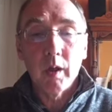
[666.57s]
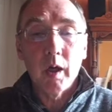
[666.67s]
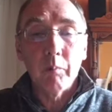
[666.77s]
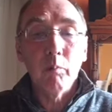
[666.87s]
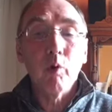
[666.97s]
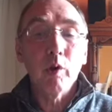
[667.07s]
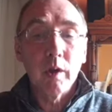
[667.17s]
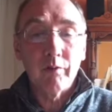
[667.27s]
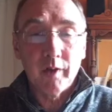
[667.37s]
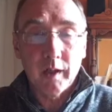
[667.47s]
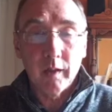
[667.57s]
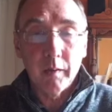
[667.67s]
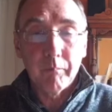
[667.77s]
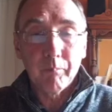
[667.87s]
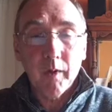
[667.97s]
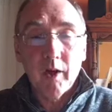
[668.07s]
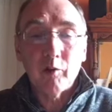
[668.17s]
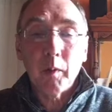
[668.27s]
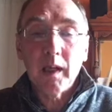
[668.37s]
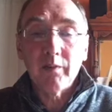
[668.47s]
and more loving
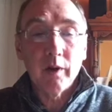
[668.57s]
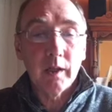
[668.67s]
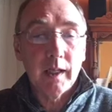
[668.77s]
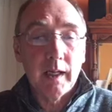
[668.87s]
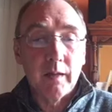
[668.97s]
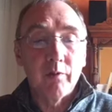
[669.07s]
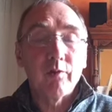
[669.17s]
as we live our lives